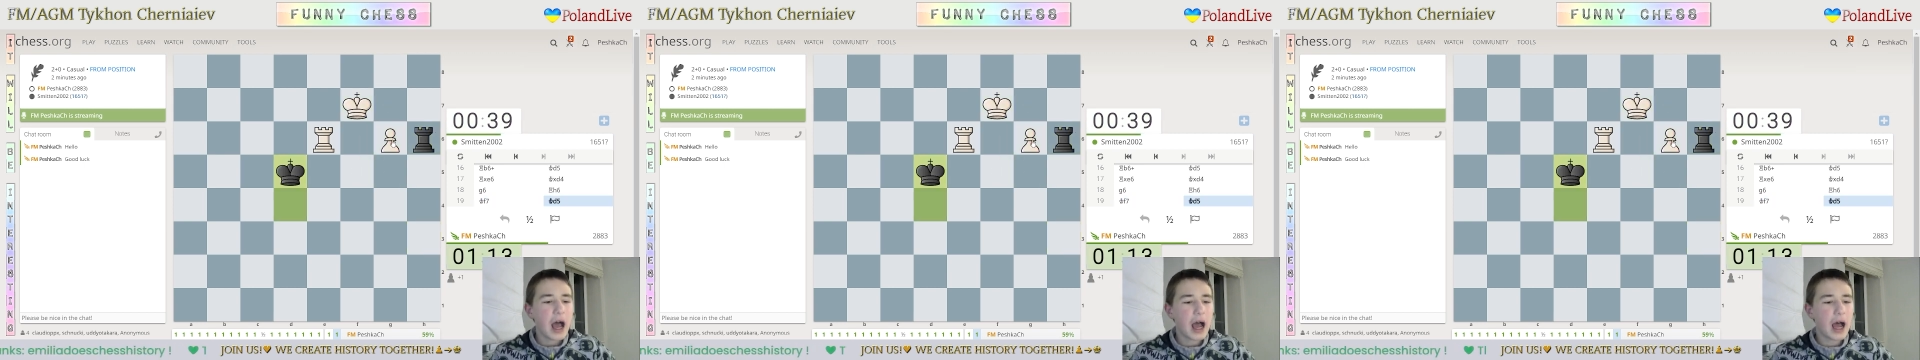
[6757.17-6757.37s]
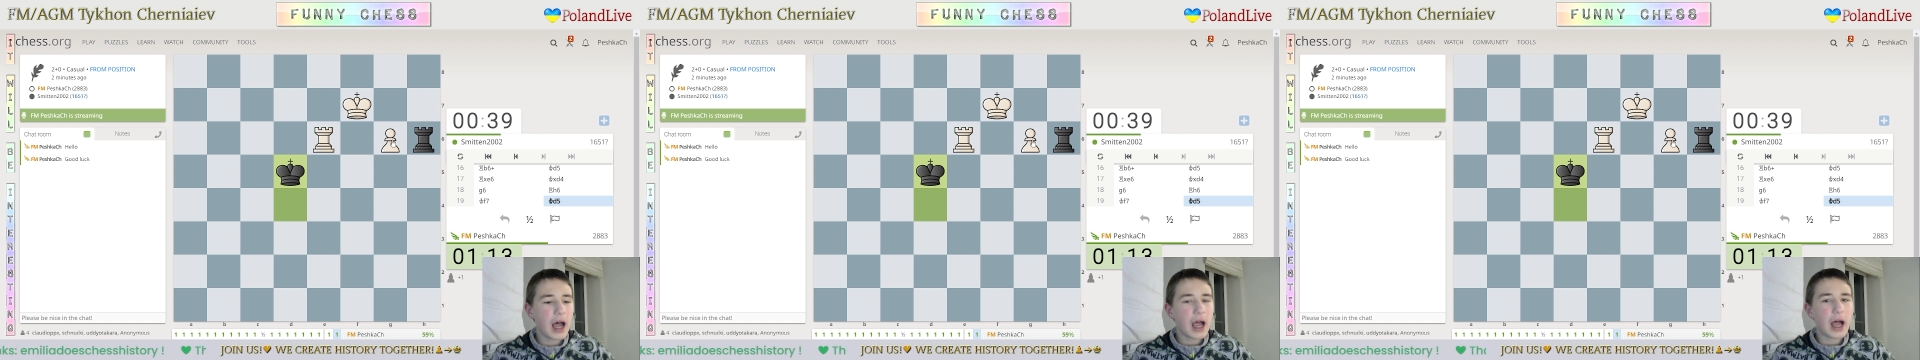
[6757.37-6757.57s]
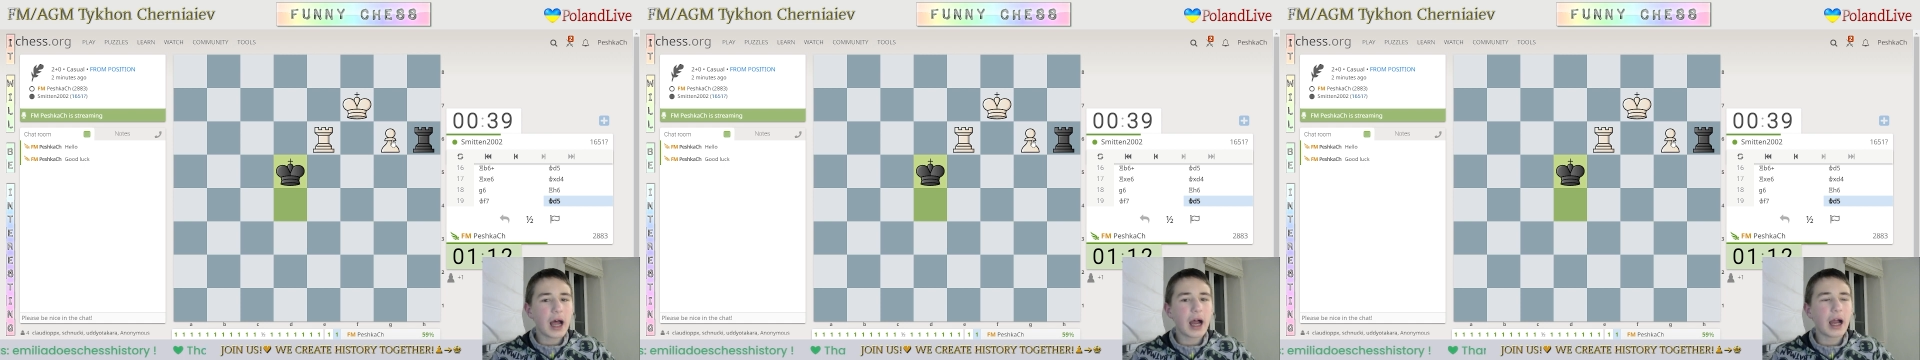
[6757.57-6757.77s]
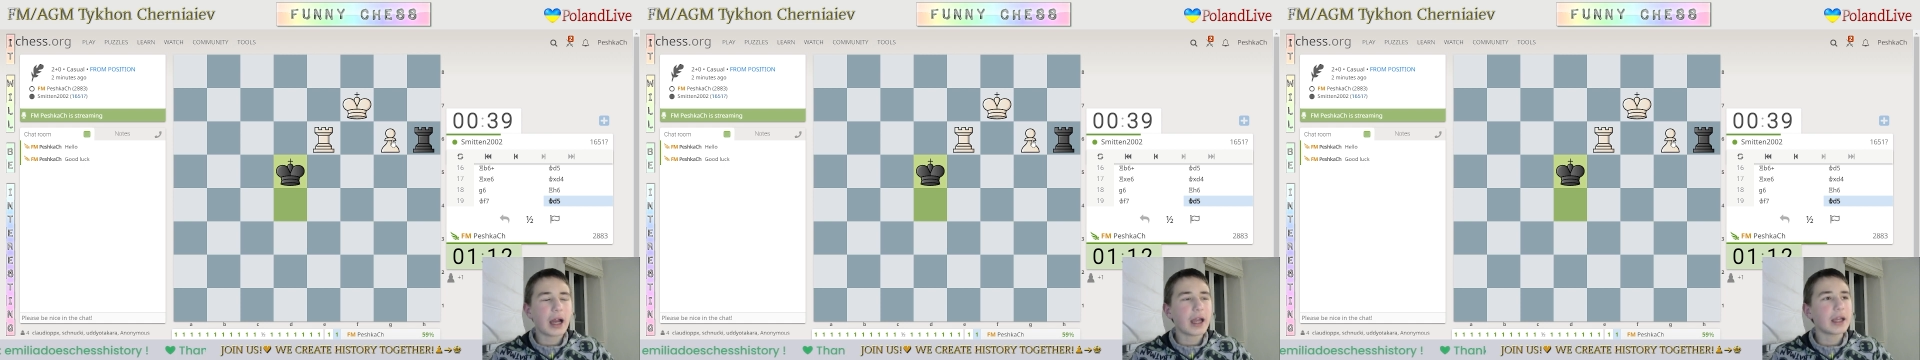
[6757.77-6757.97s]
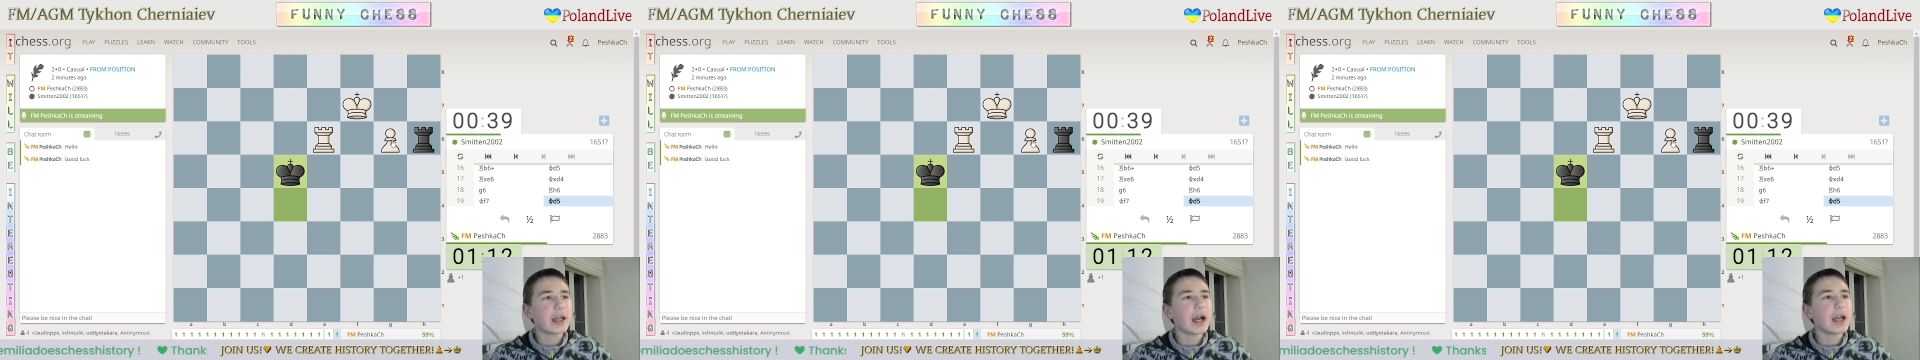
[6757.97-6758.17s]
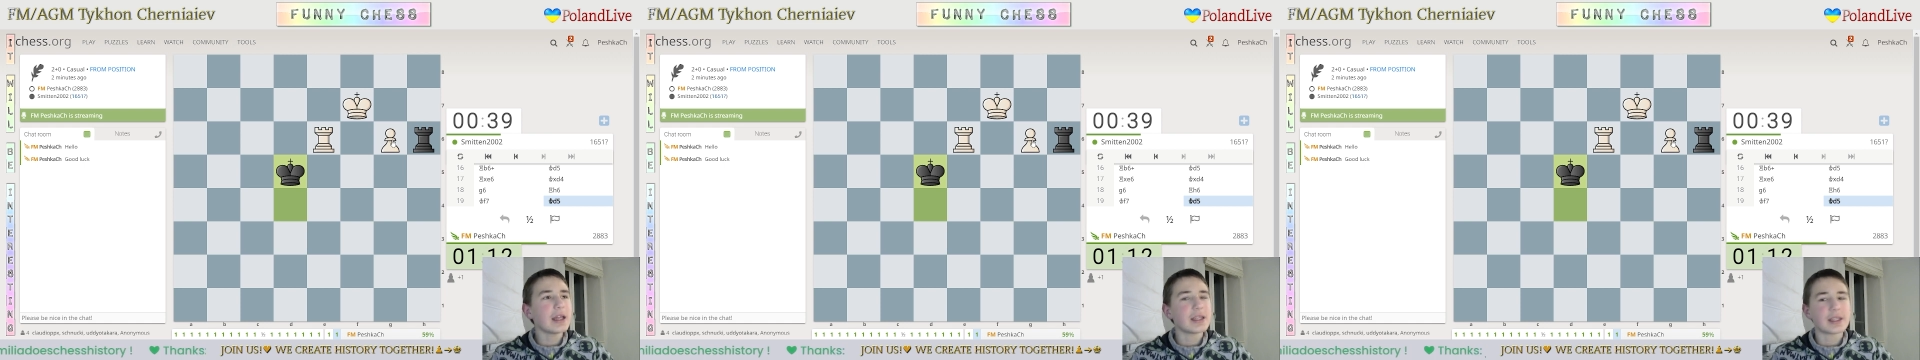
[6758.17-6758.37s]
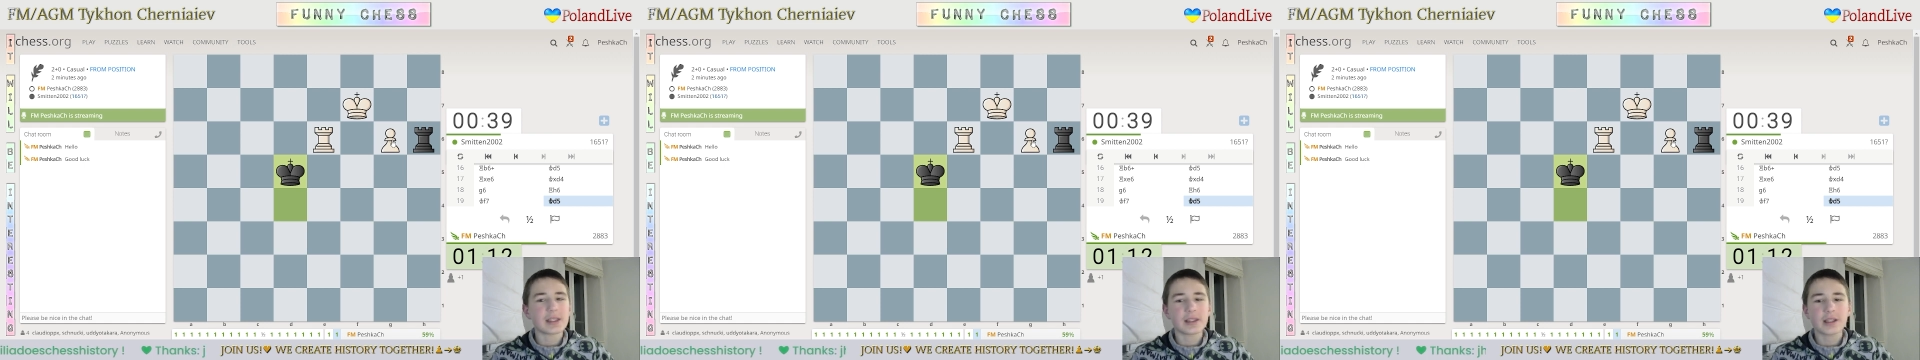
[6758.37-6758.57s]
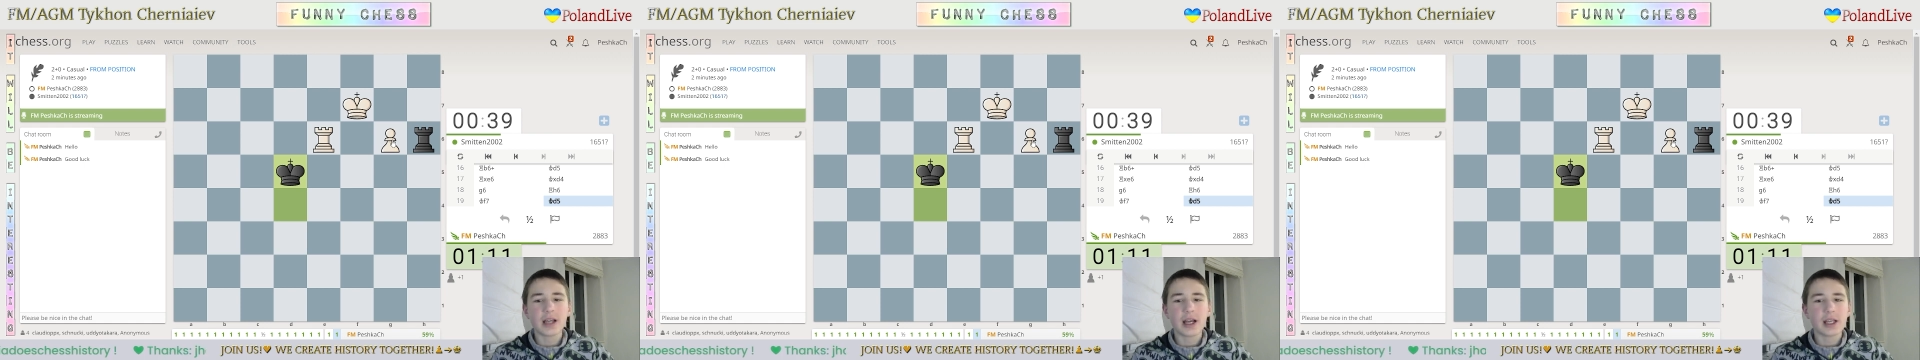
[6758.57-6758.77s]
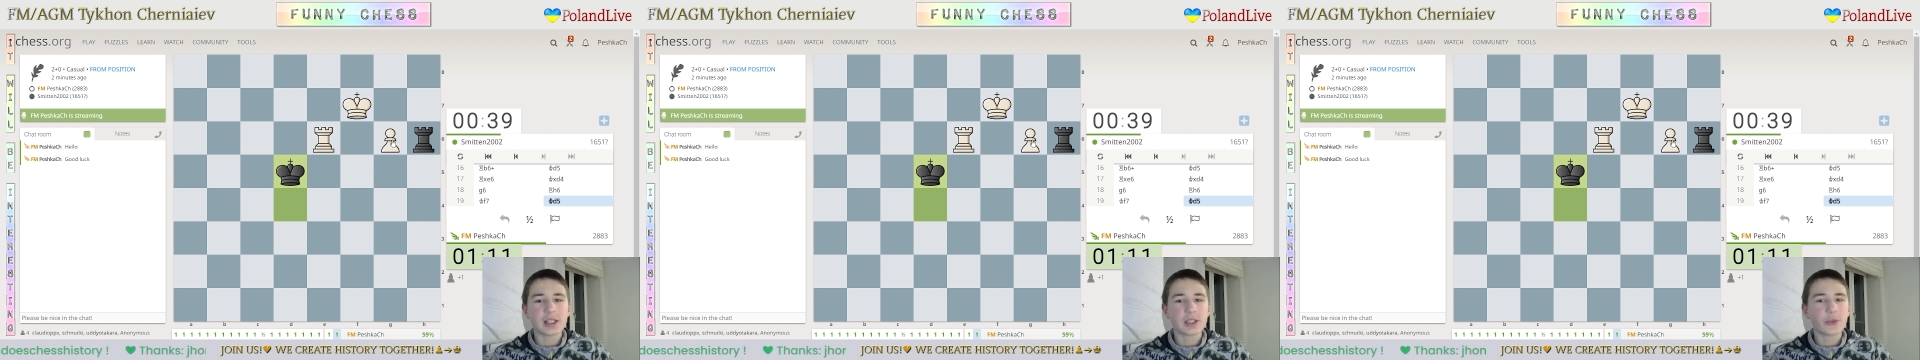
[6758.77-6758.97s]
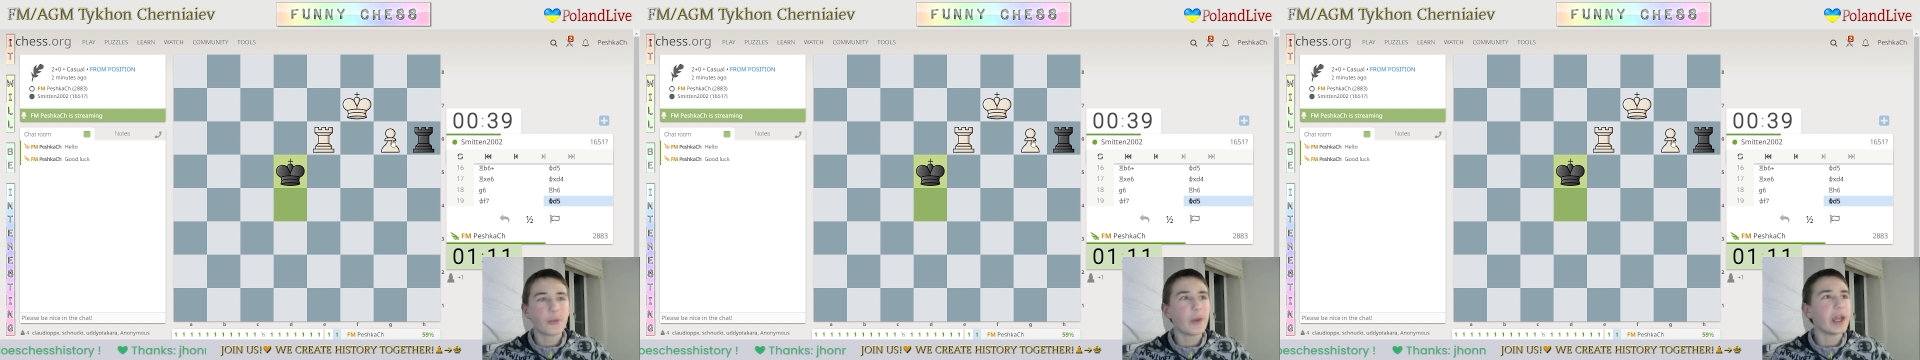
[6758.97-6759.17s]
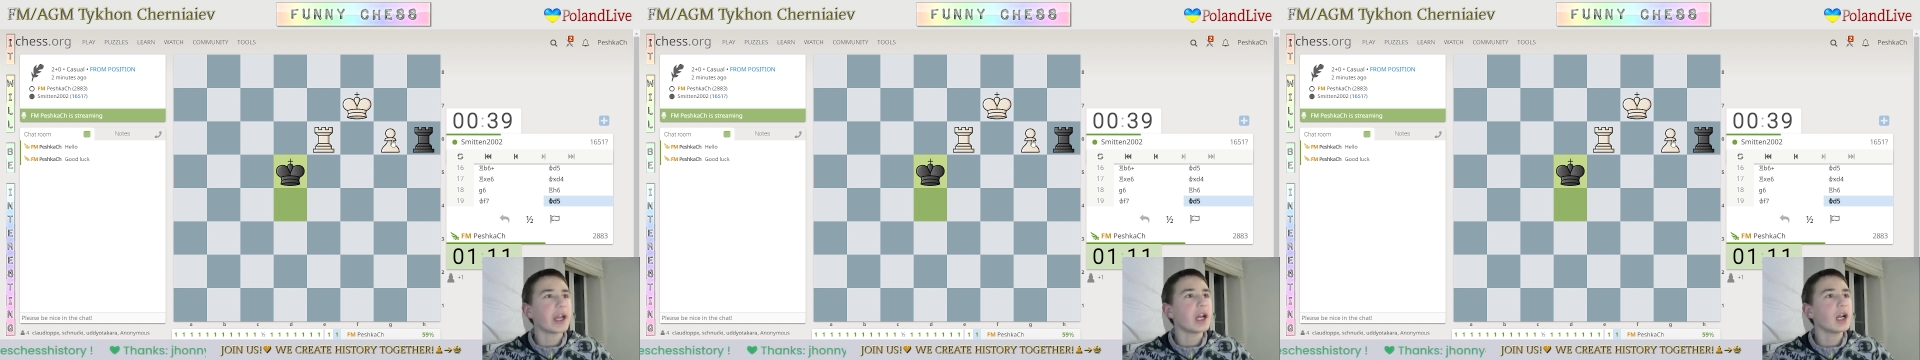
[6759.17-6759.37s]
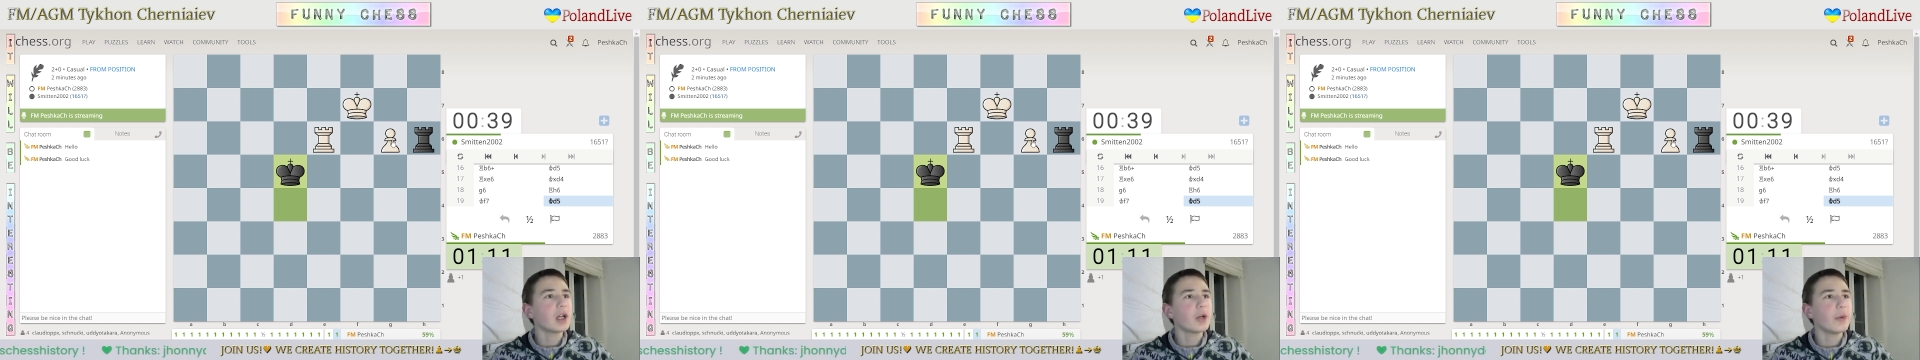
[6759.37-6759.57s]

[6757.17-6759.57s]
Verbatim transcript: yes. Guys, quick.